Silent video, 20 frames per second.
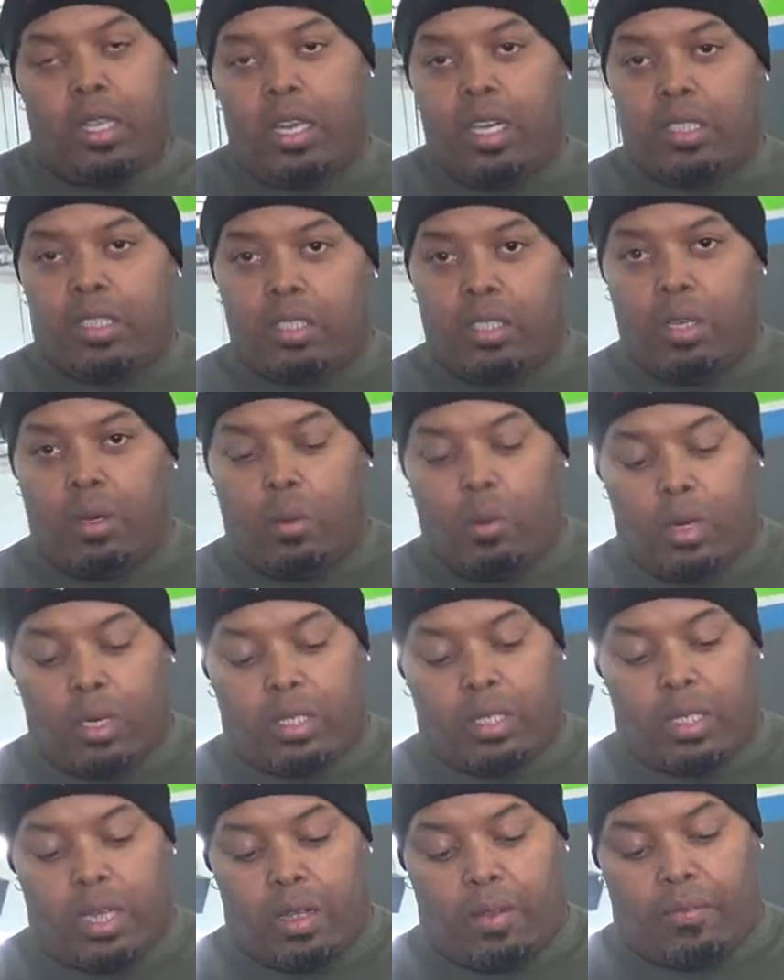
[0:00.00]
And it still
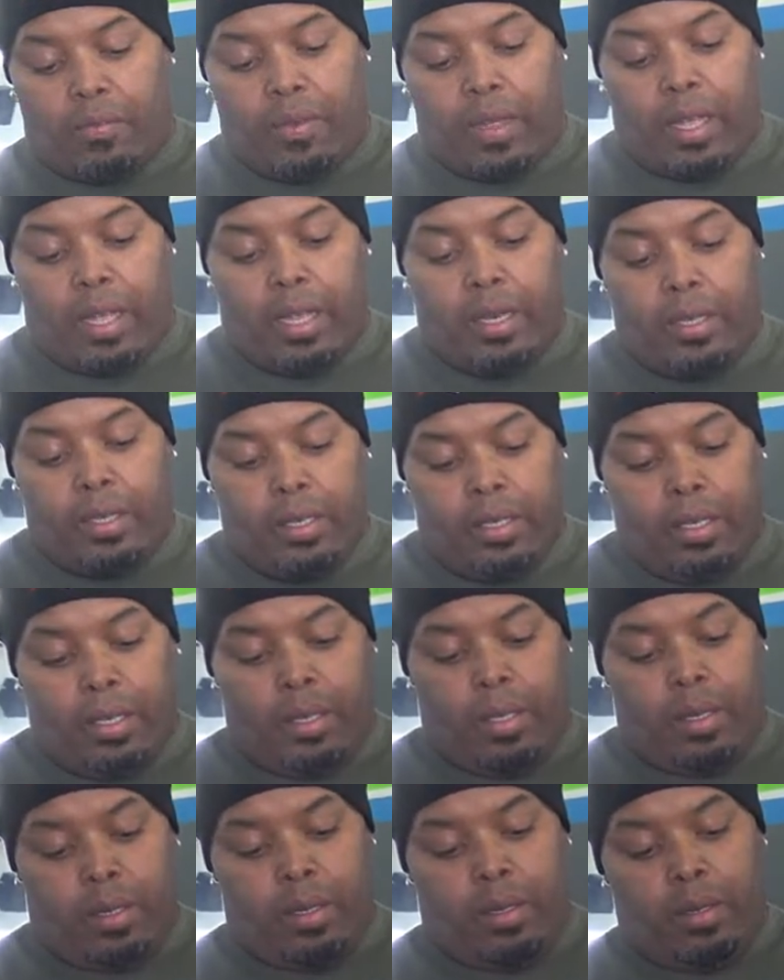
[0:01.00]
works out fine
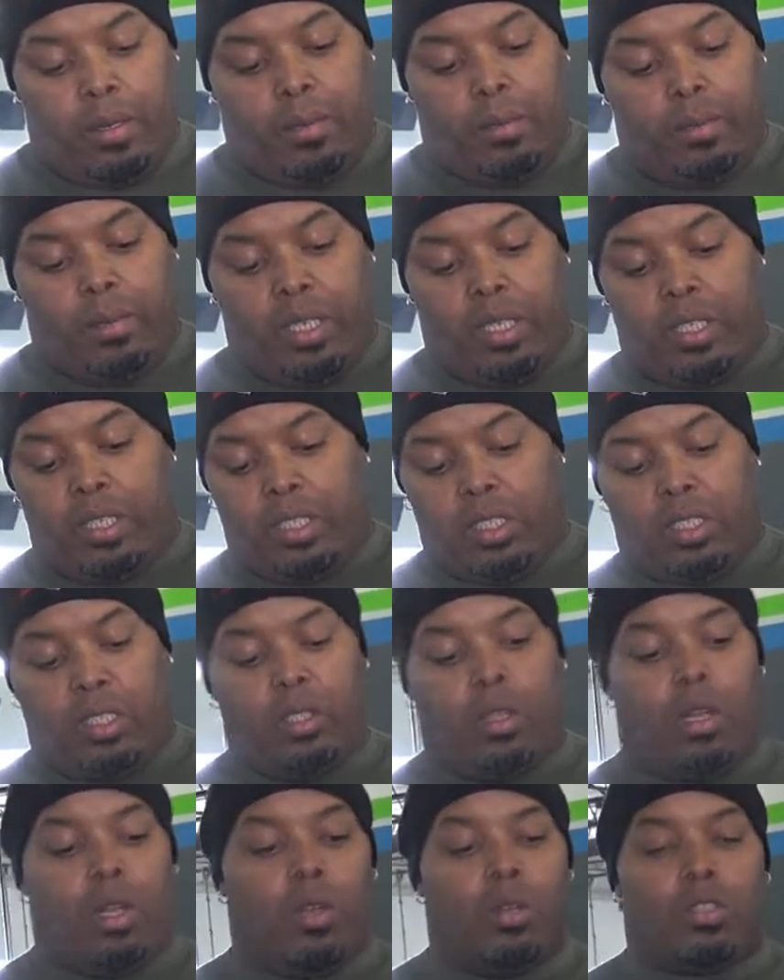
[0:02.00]
because it
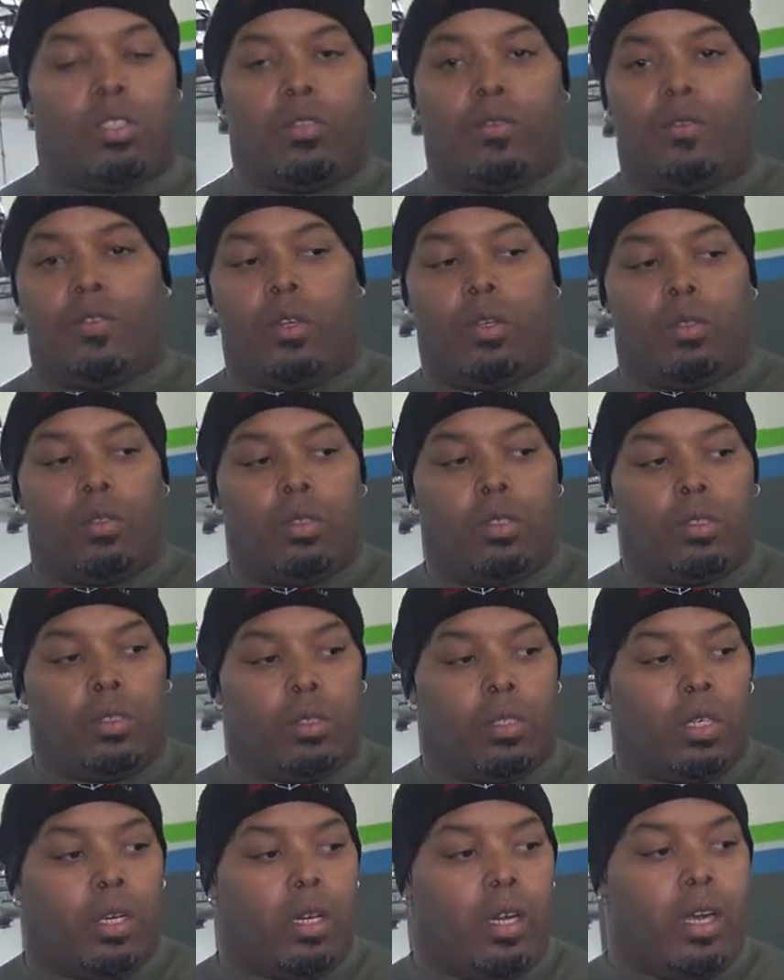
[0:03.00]
still holds the phone,
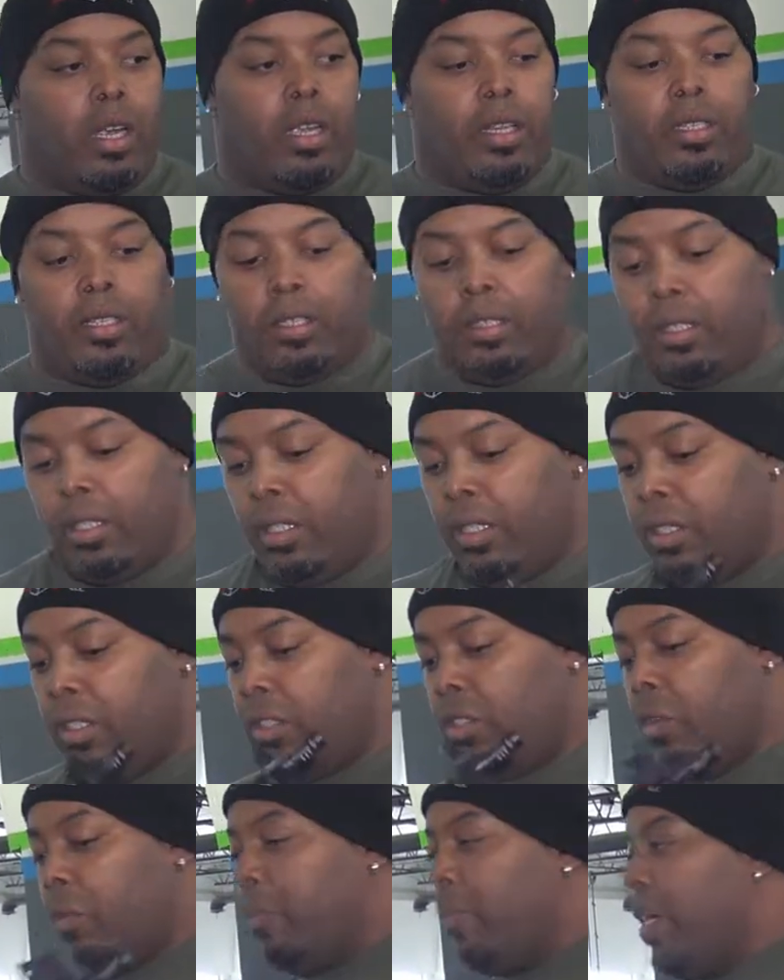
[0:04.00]
all right? So